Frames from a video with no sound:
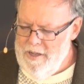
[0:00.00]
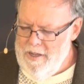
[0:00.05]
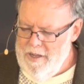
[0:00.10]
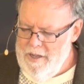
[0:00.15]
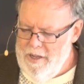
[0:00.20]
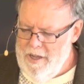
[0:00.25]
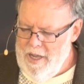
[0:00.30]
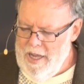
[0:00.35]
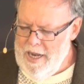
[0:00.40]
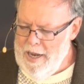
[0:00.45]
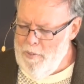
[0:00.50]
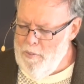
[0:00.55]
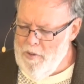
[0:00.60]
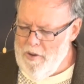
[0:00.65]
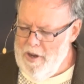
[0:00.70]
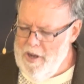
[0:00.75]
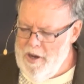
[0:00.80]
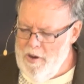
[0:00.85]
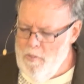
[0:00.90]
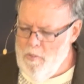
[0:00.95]
And I want
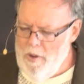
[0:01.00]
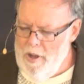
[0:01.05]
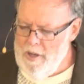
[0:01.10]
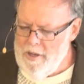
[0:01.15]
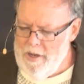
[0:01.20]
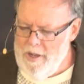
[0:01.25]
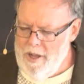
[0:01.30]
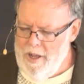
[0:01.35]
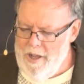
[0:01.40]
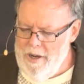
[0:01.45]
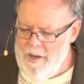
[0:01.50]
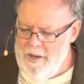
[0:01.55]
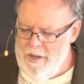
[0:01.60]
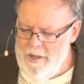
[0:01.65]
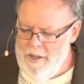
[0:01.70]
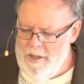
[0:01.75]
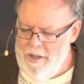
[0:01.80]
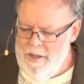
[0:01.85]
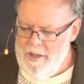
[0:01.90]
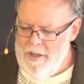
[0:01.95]
to hear, well done.
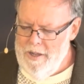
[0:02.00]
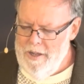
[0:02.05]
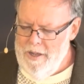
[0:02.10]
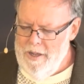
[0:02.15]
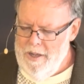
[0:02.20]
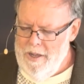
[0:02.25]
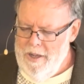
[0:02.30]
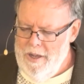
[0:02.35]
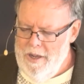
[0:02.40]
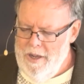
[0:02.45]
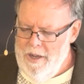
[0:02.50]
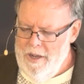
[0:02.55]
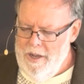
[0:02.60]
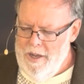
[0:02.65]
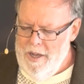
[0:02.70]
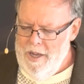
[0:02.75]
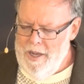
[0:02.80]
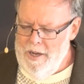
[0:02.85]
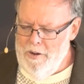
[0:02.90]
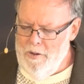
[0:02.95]

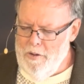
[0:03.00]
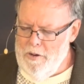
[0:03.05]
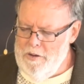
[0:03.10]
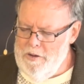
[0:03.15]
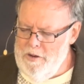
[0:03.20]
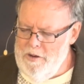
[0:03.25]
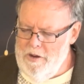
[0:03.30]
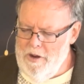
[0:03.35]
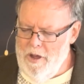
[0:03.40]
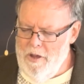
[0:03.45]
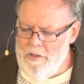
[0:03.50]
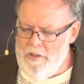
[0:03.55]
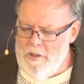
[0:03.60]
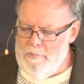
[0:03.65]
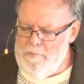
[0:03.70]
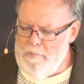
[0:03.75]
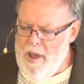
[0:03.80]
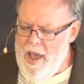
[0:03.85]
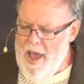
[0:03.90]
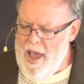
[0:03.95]
And Lord, you know the
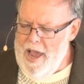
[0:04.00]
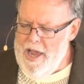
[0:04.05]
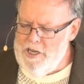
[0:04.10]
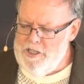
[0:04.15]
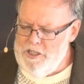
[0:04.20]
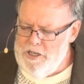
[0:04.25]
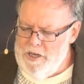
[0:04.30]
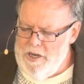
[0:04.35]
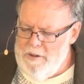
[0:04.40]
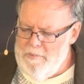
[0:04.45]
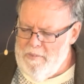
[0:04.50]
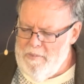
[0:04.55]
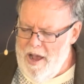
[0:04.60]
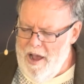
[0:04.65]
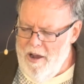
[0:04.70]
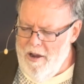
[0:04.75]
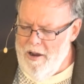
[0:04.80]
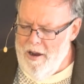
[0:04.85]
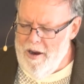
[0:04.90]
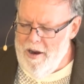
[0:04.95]
passion in my
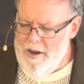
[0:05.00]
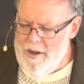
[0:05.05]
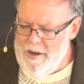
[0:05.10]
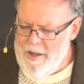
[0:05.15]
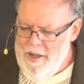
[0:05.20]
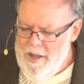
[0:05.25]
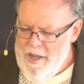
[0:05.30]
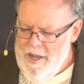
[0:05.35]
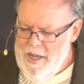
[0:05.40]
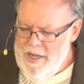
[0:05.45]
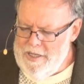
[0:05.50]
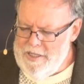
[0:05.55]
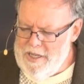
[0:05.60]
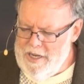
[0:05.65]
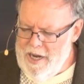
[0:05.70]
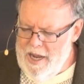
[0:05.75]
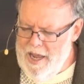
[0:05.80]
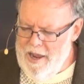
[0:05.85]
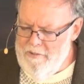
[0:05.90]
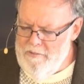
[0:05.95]
heart is that
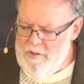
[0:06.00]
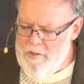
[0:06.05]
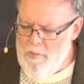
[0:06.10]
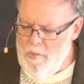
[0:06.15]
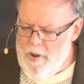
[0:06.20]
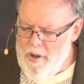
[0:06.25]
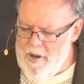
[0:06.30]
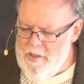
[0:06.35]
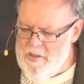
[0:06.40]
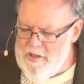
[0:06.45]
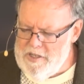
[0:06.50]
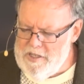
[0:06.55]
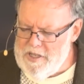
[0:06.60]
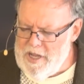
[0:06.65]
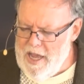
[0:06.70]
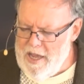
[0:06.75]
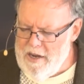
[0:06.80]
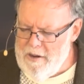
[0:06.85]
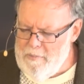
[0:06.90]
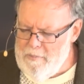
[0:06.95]
everyone in the
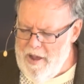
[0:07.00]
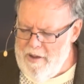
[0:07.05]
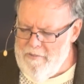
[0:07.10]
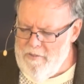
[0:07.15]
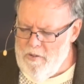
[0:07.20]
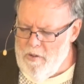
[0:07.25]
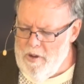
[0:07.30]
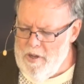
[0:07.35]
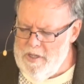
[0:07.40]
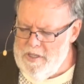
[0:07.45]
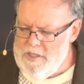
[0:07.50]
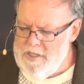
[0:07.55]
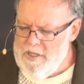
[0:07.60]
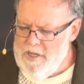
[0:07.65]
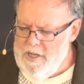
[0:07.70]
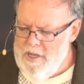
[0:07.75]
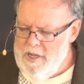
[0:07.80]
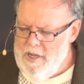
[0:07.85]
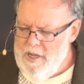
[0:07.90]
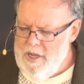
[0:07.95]
sound of my voice
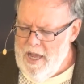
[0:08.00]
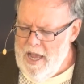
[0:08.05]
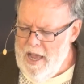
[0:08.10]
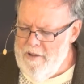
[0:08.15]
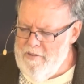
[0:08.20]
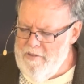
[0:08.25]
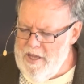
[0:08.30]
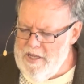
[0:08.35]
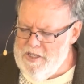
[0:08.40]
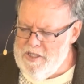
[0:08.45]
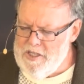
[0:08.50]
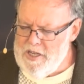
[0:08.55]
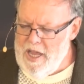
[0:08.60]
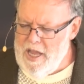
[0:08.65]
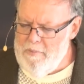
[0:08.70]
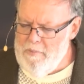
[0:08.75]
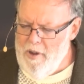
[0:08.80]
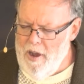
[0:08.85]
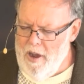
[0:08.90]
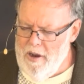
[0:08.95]
have that
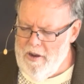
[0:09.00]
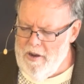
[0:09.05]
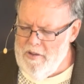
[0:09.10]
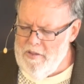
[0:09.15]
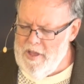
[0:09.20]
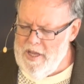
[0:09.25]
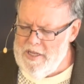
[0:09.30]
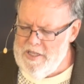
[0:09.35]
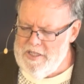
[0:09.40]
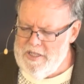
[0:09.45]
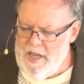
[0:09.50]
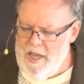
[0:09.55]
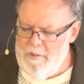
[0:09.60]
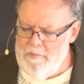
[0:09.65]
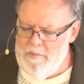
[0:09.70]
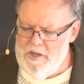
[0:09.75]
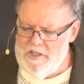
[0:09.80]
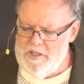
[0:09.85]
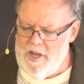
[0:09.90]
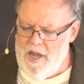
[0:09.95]
same hunger and that same
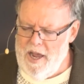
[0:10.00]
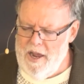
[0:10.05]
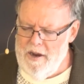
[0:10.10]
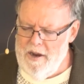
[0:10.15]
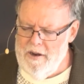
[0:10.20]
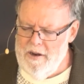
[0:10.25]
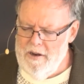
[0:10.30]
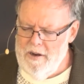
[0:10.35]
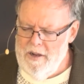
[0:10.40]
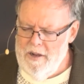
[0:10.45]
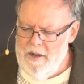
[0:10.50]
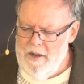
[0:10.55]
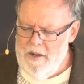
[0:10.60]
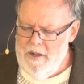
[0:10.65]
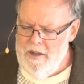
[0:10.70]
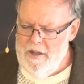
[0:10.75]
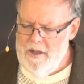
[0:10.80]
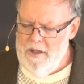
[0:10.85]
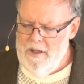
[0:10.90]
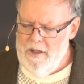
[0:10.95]
desire.
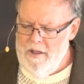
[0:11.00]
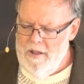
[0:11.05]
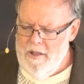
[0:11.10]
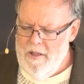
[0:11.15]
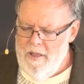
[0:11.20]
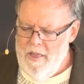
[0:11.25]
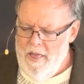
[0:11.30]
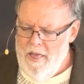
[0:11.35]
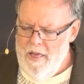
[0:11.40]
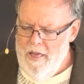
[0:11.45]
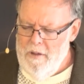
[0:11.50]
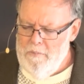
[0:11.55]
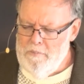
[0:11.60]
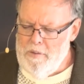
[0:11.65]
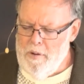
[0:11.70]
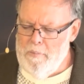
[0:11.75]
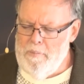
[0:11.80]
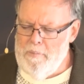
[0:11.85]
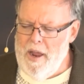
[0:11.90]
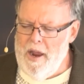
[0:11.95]

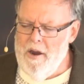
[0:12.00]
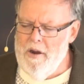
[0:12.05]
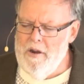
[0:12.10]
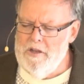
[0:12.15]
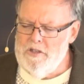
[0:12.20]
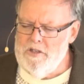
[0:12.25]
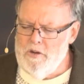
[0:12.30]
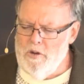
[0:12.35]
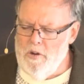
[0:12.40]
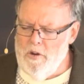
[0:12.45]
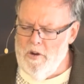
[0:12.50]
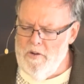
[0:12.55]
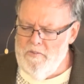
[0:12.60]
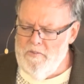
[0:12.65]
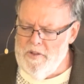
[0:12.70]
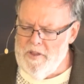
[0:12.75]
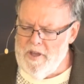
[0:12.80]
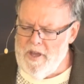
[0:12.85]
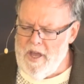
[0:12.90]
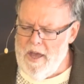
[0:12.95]
Prepare us, Lord, for
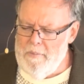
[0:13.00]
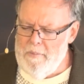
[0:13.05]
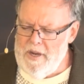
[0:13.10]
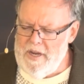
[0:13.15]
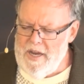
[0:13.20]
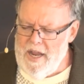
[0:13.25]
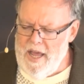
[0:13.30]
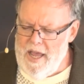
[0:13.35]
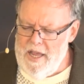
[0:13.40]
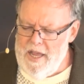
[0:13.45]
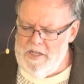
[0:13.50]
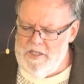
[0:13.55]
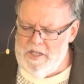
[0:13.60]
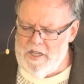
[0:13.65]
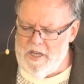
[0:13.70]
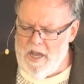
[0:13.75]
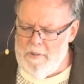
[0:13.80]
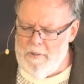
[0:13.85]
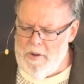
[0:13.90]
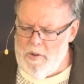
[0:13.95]
the coming days, the
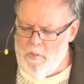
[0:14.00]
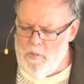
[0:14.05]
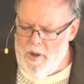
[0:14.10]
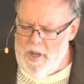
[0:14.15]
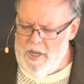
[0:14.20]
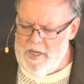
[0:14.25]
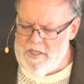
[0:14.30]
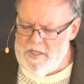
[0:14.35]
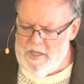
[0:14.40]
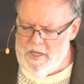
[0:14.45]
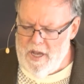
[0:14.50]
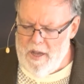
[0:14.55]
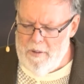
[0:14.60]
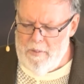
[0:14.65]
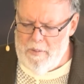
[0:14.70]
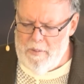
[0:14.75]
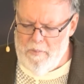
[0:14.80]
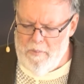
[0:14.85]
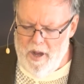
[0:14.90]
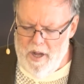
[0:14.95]
coming weeks, the
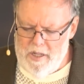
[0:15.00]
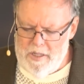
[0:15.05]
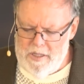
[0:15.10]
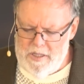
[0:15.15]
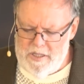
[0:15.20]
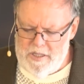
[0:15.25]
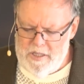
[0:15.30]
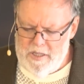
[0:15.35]
coming months.